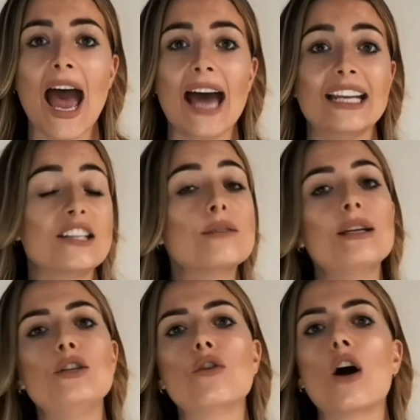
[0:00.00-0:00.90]
And it doesn't
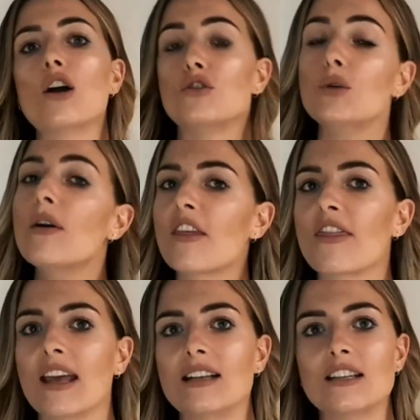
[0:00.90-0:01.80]
mean you can't do other
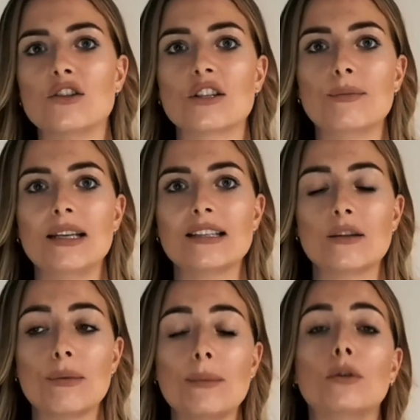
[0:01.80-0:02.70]
things. It just means
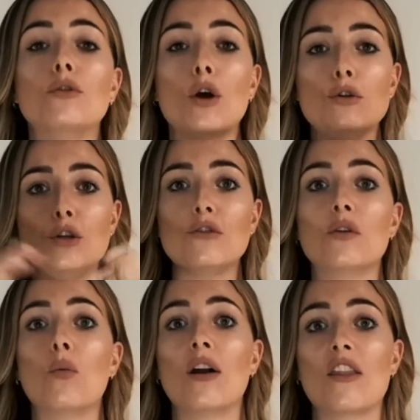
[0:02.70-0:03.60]
that people know you
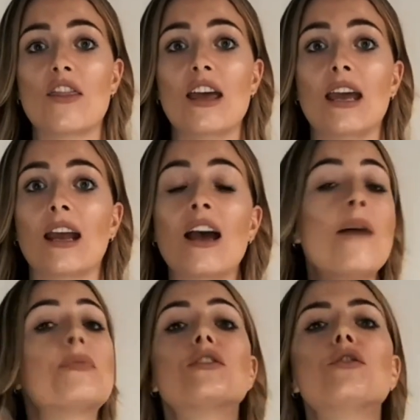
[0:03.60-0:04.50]
for one thing
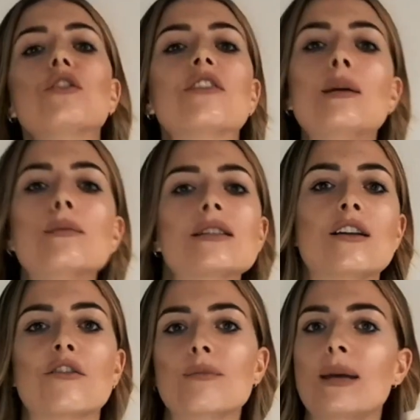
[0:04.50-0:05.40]
until you're famous
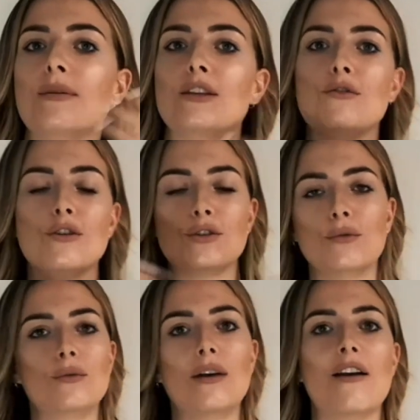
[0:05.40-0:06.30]
enough, maybe, that you can
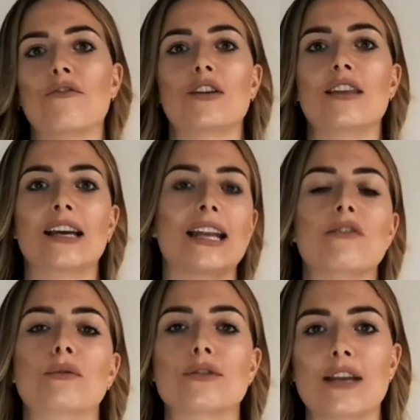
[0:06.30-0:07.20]
do everything and
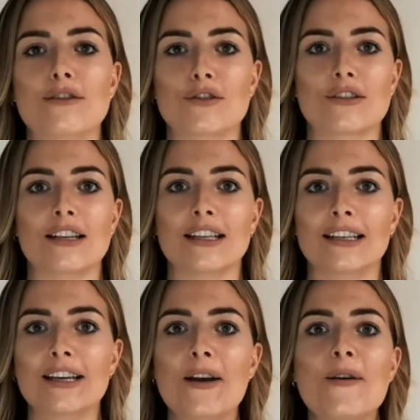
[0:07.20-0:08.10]
everyone's interested
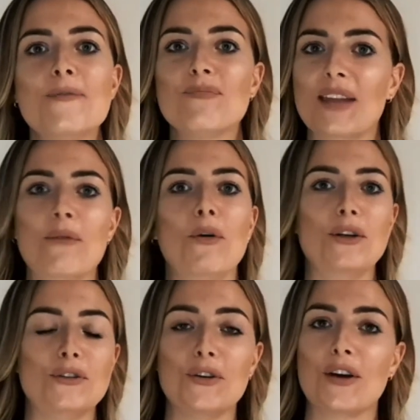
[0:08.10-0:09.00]
in what
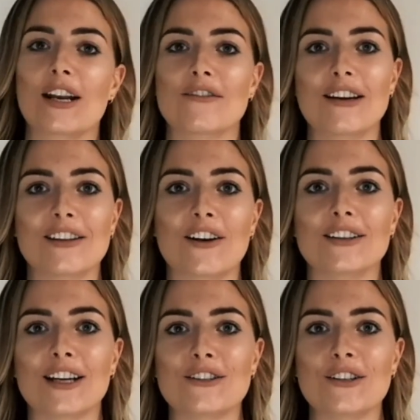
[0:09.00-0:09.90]
you do, kind of like the
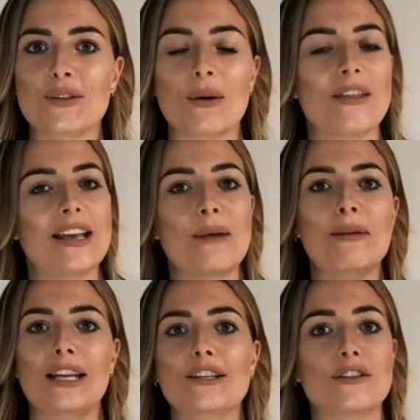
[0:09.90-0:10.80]
Kardashians, where they get
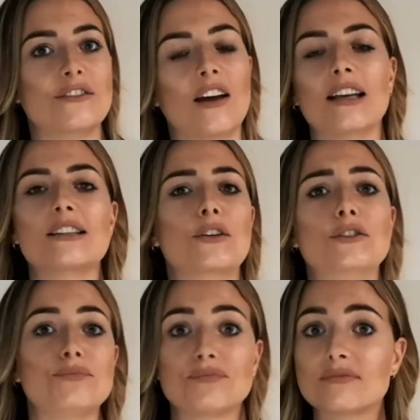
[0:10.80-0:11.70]
millions of likes on,